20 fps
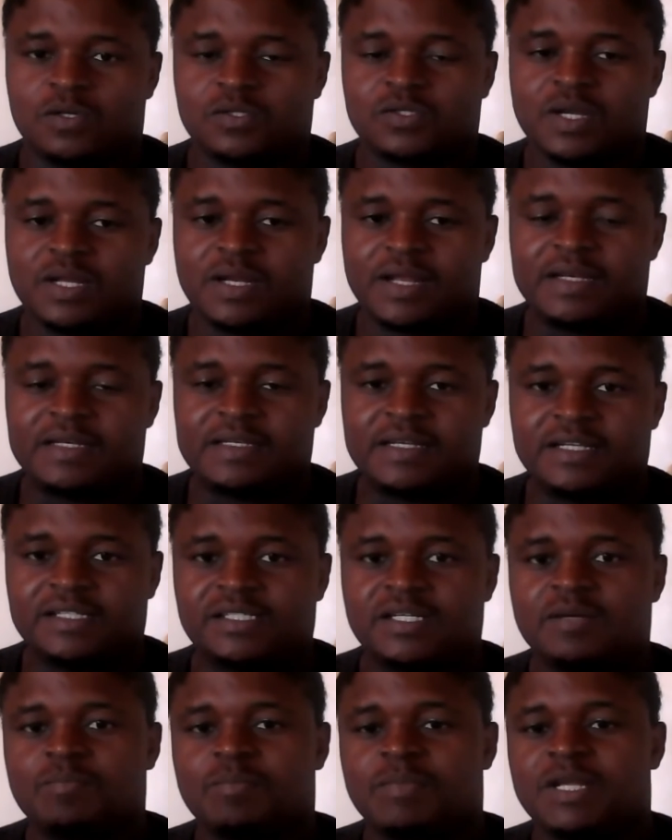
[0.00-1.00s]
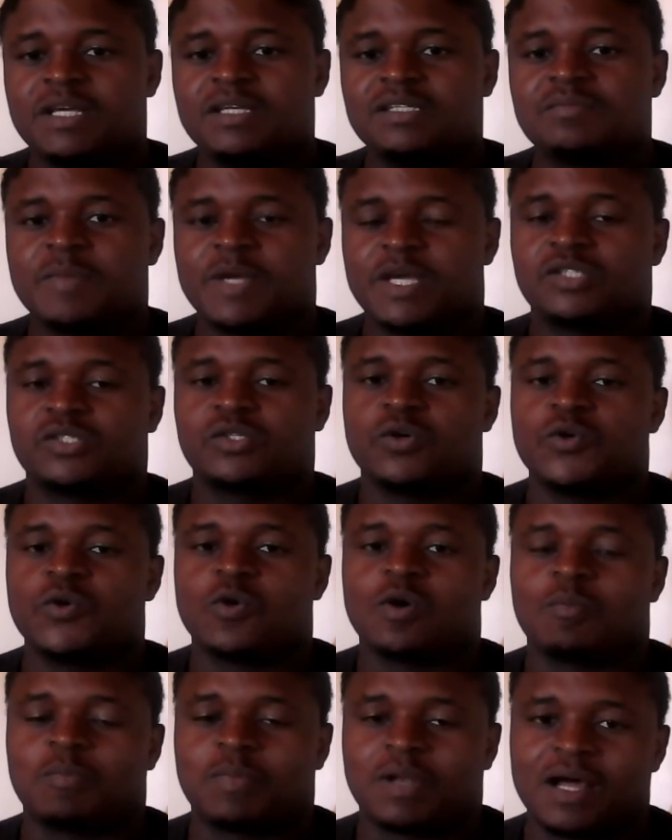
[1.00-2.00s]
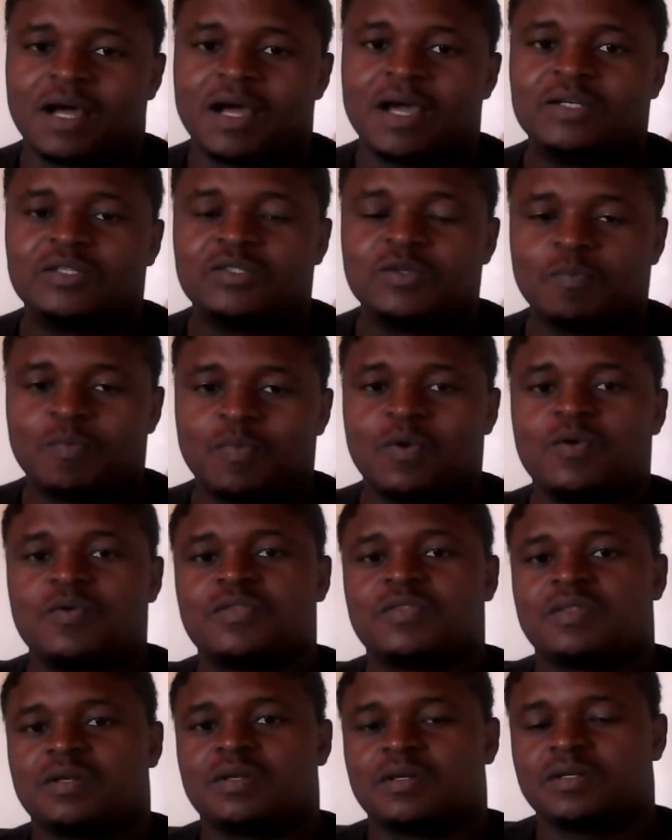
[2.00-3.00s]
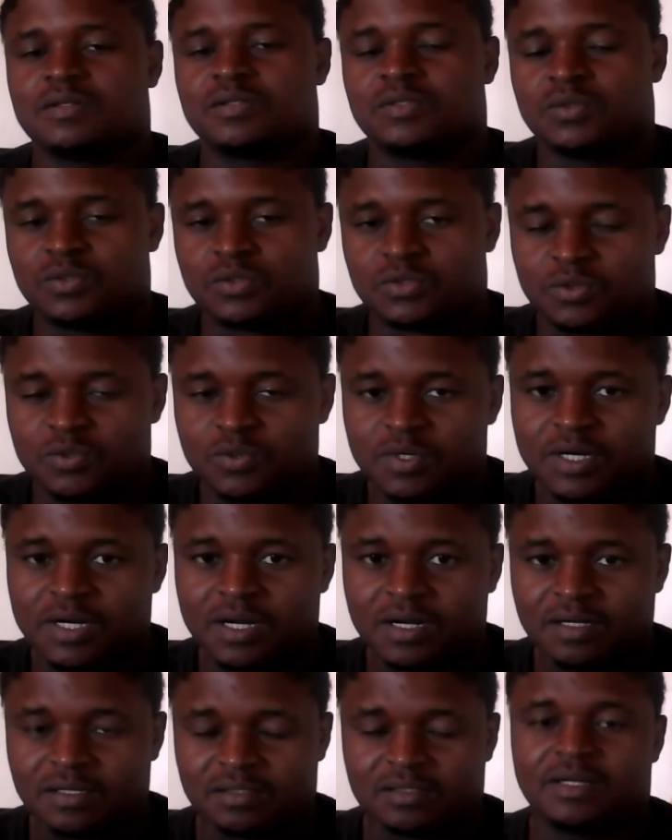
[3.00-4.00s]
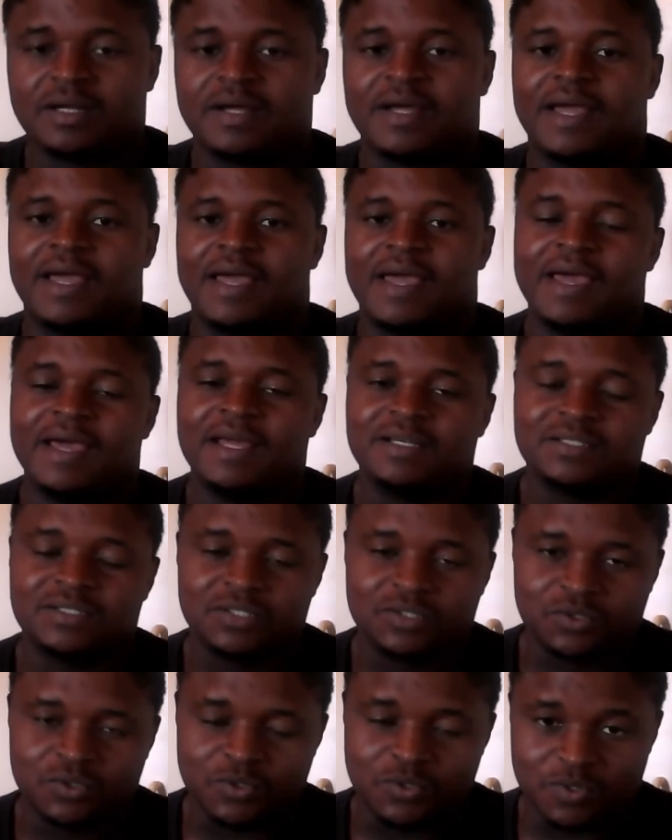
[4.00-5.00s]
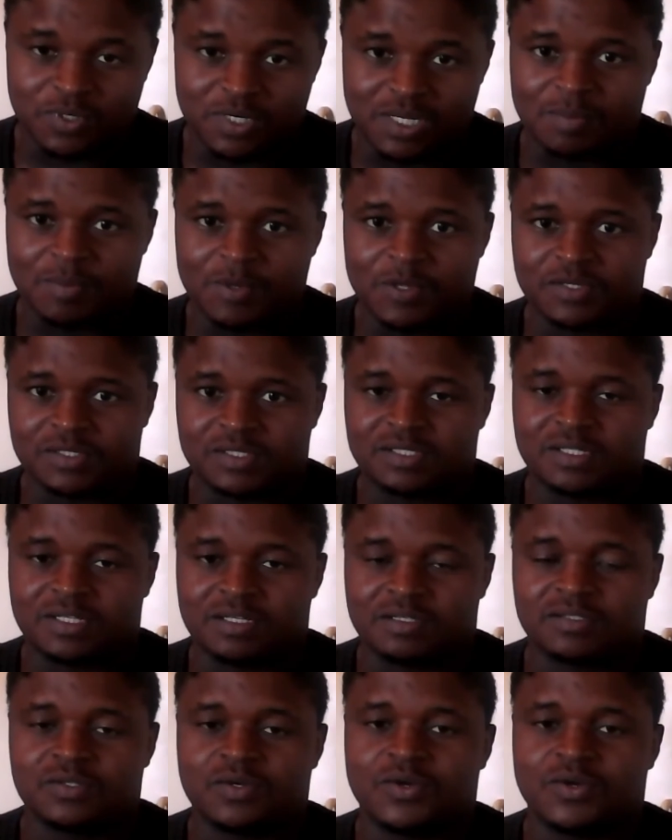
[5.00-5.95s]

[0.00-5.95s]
Also, in addition, please make sure you apply to both Thuthuka and to UWC.